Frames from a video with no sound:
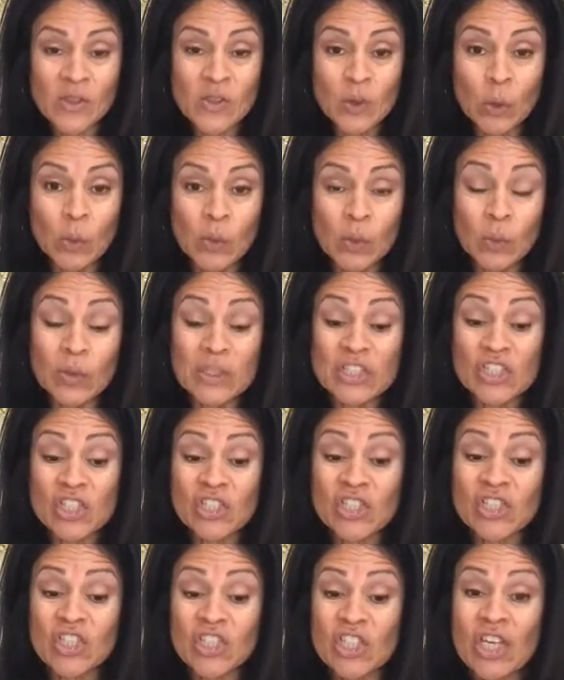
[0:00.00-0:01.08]
So when we
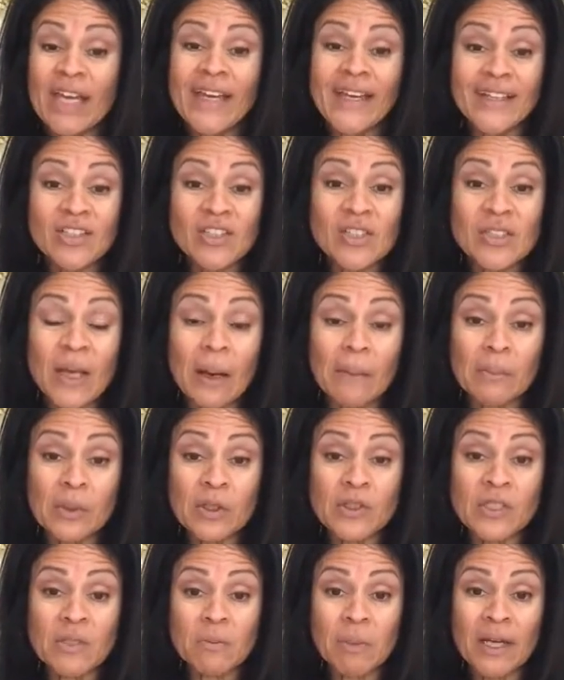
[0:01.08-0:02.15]
just change that
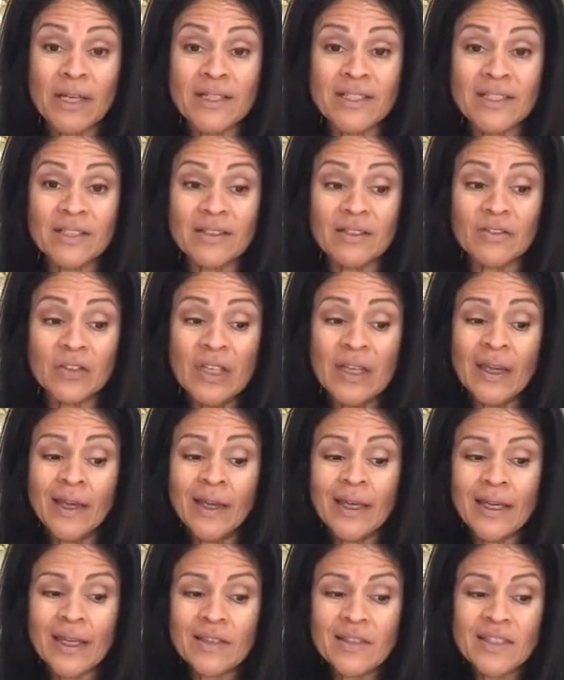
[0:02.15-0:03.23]
perspective,
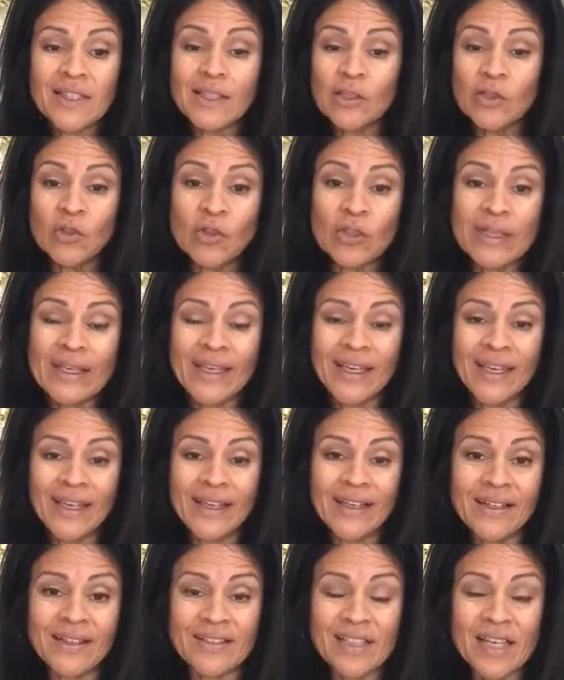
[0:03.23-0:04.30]
it's that you
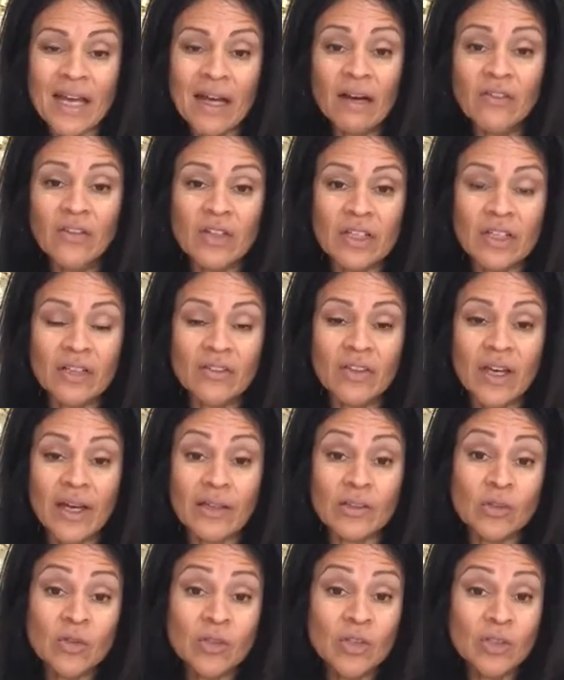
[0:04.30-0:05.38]
can't have any of
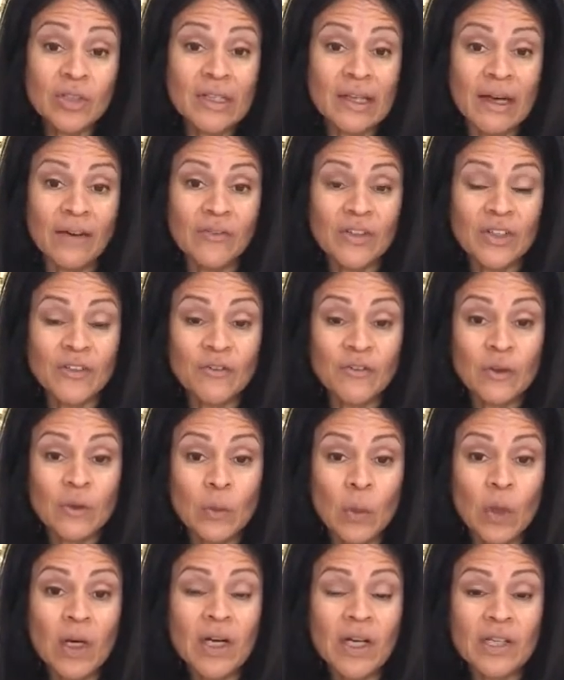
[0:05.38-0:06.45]
that. You could have it if
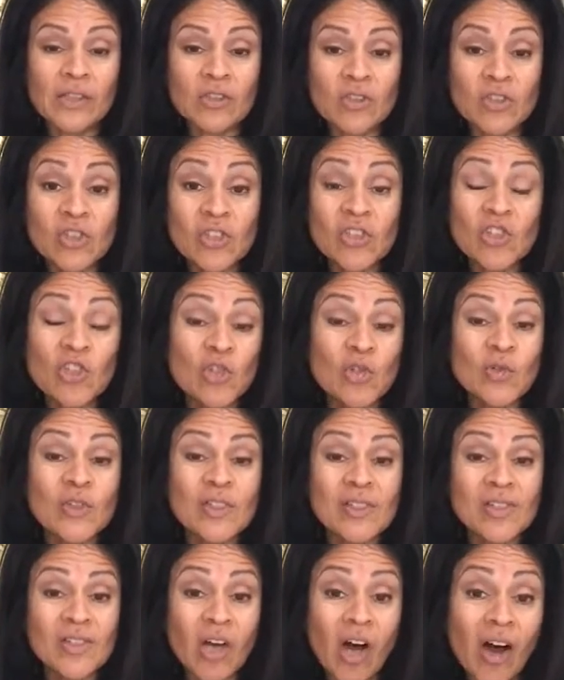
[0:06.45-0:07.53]
you want. You just
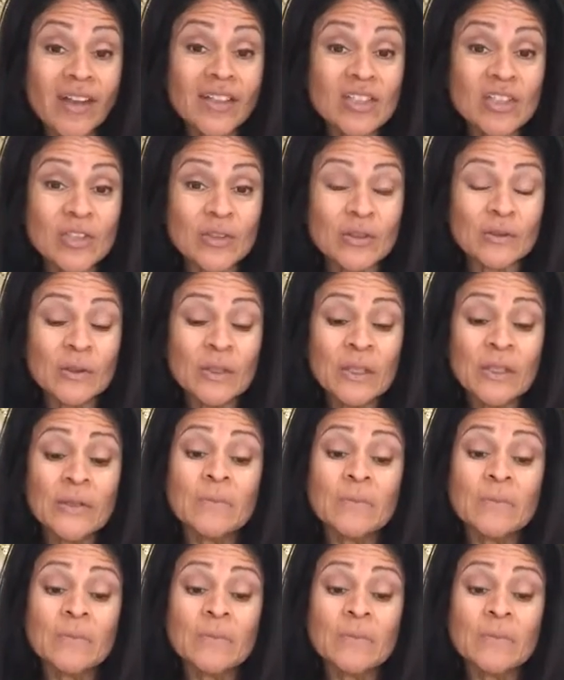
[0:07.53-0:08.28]
choose not to.